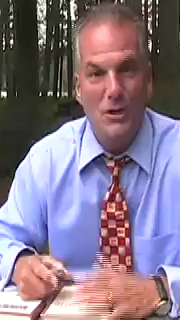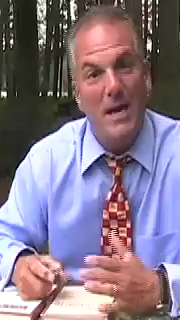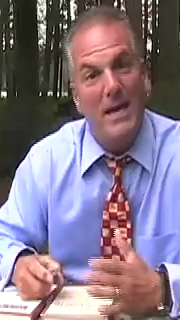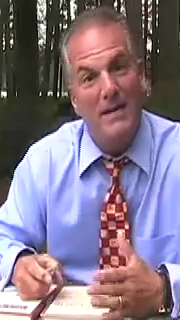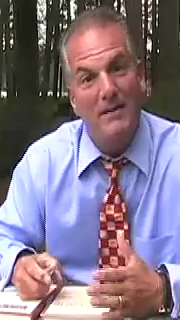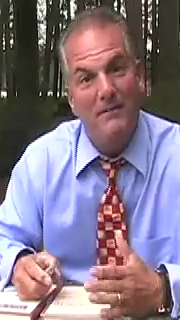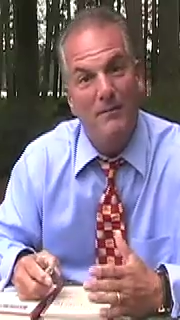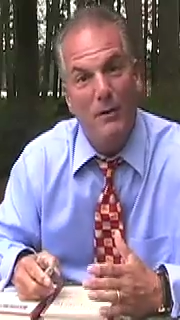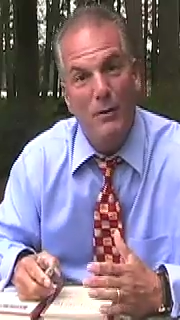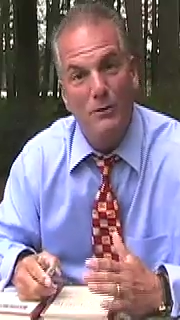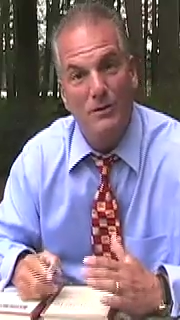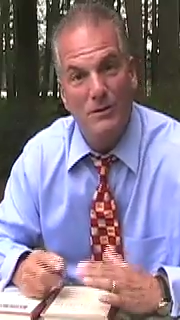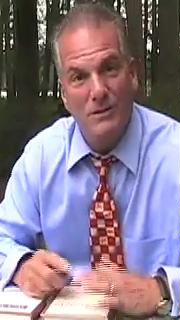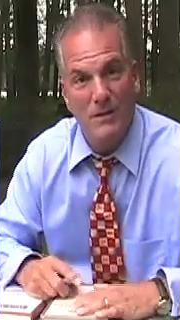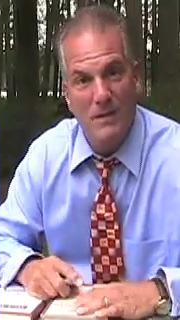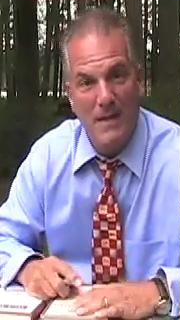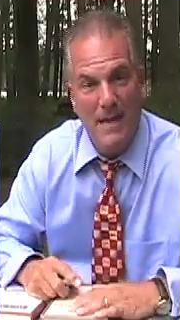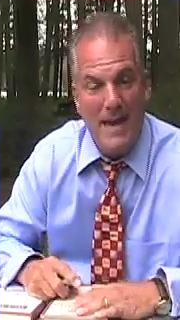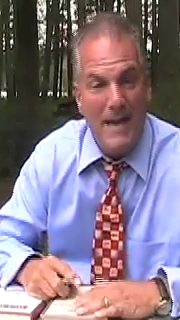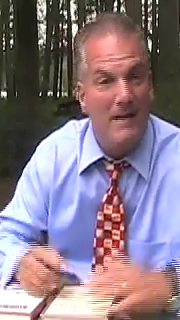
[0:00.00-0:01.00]
But hey,
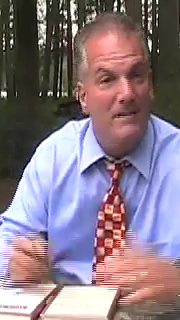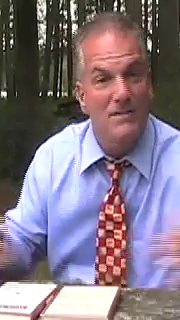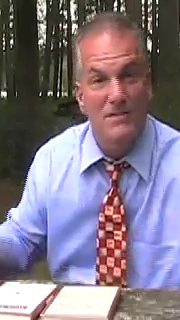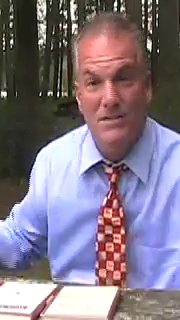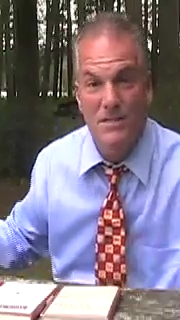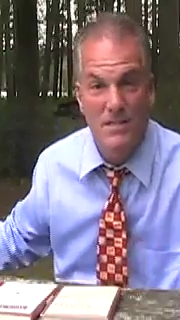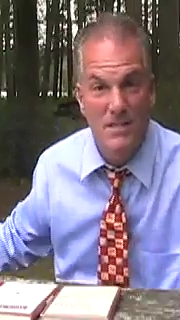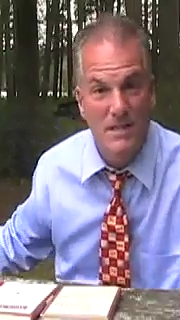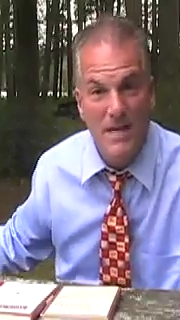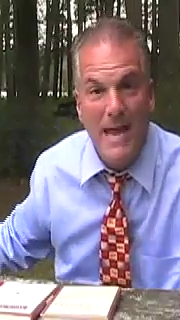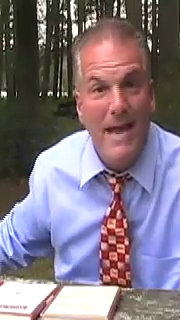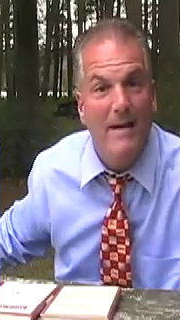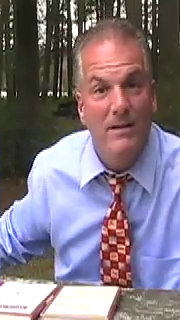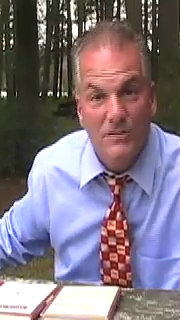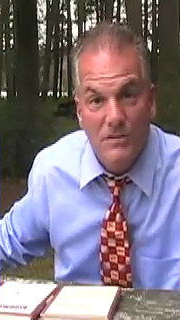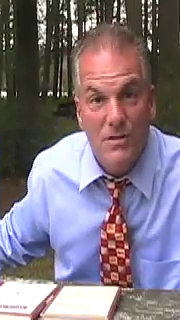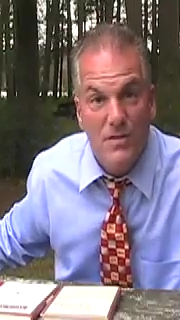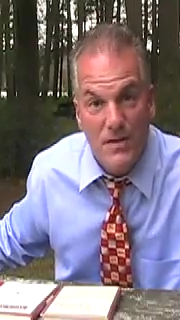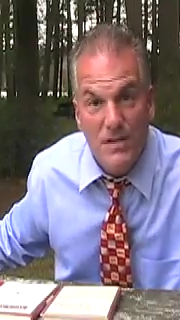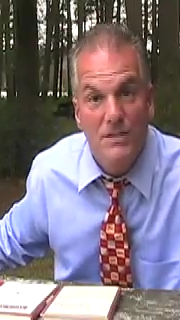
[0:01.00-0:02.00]
folks,
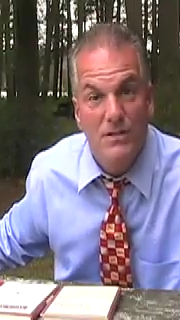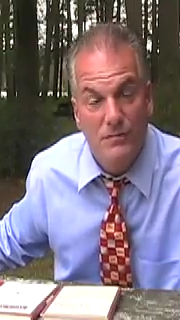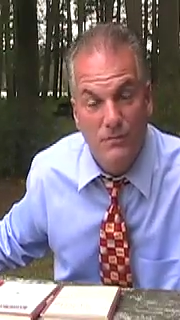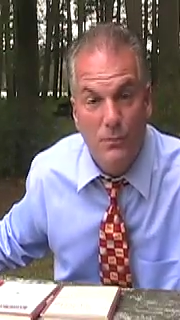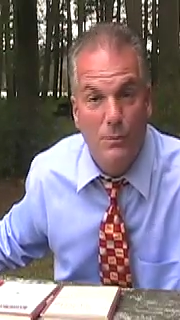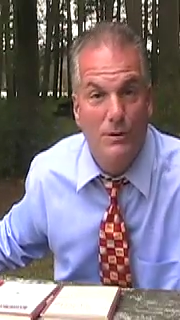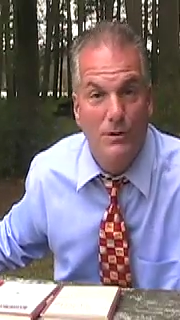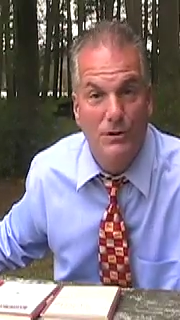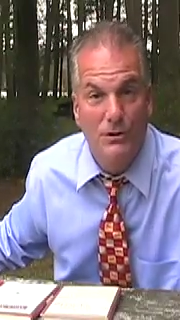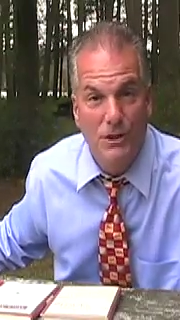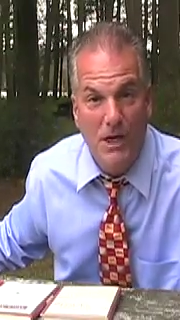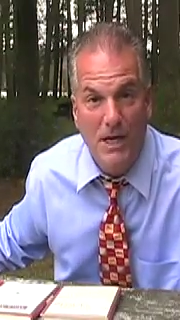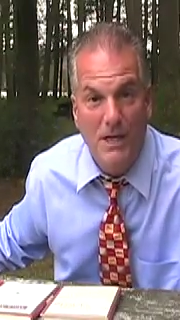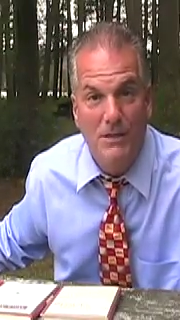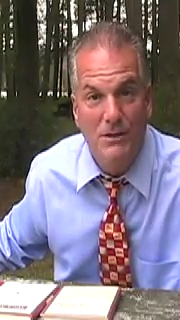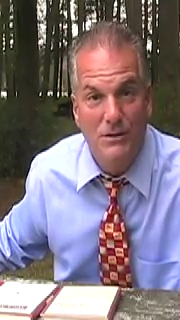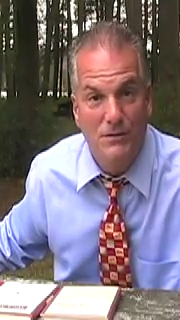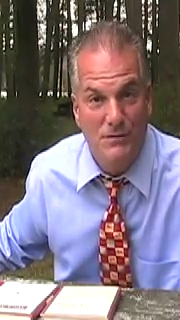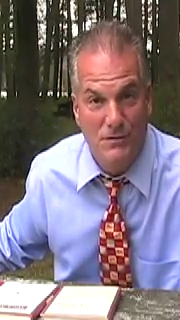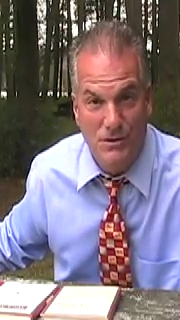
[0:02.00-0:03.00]
how's this for a
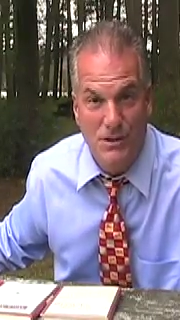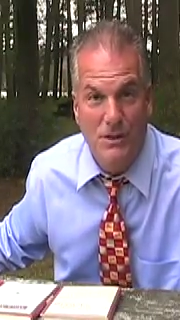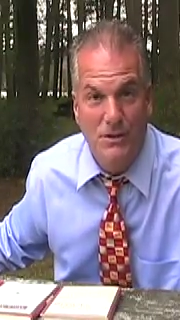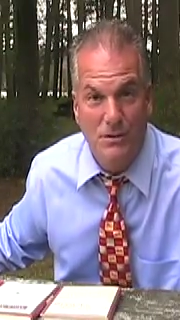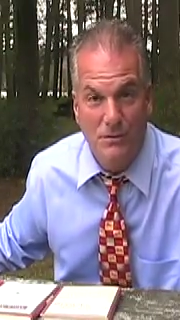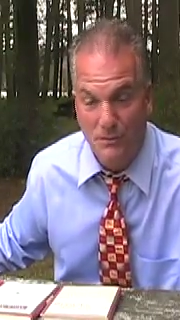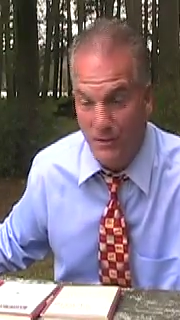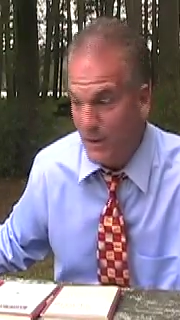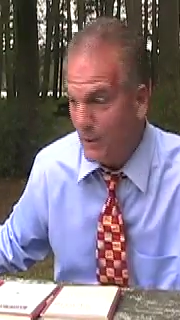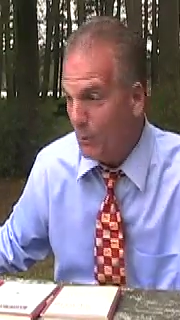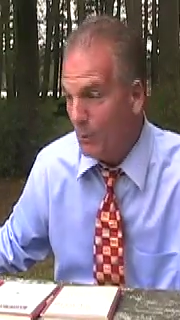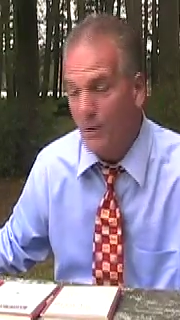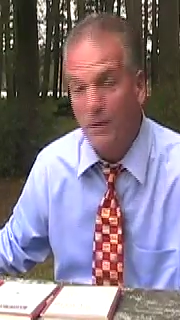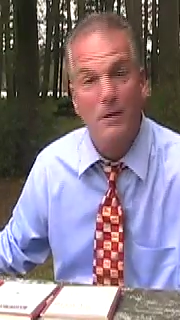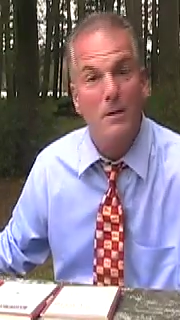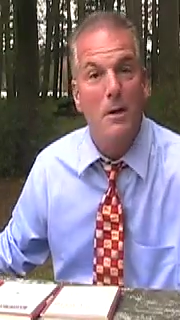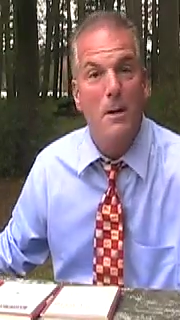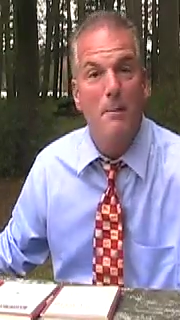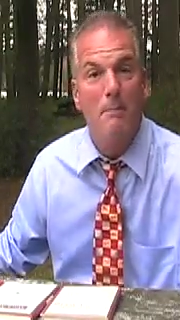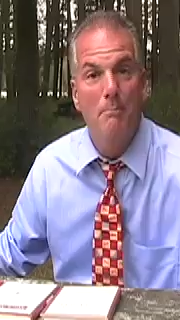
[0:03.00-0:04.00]
change of scenery? We're
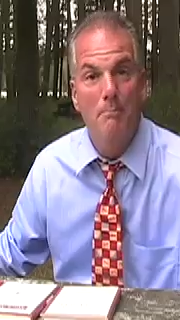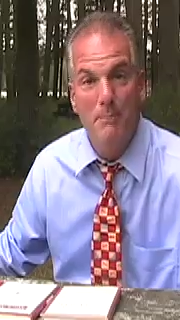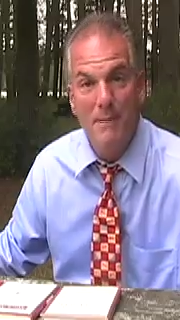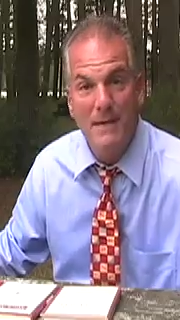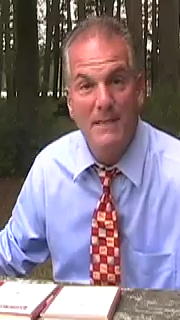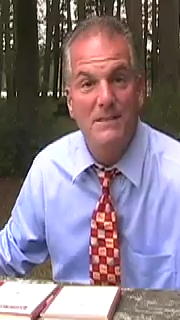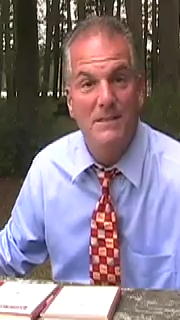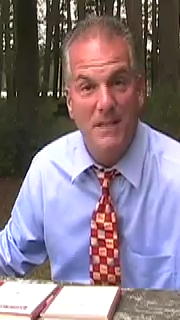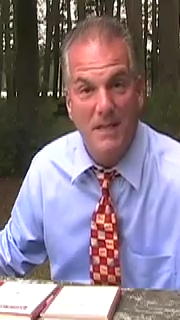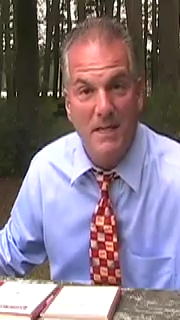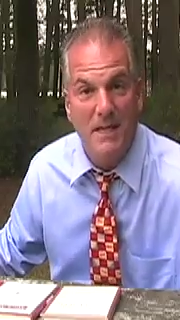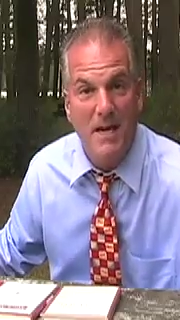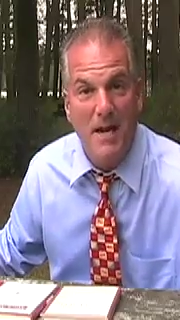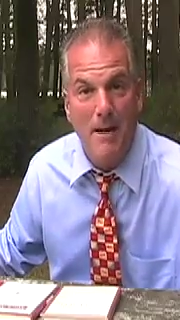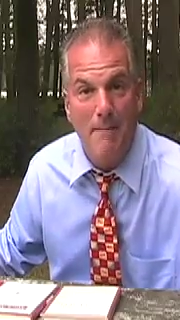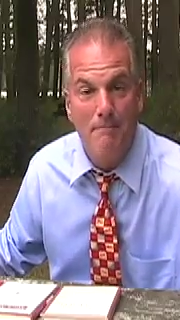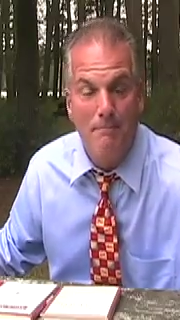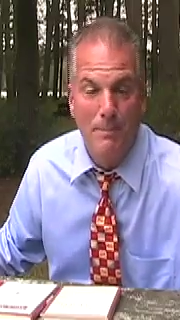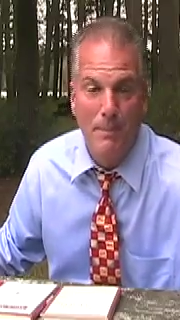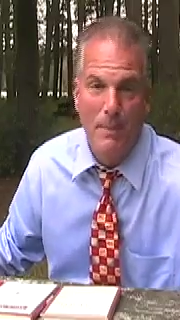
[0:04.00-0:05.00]
mixing it
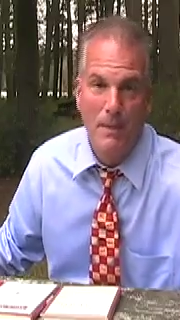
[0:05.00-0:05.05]
up.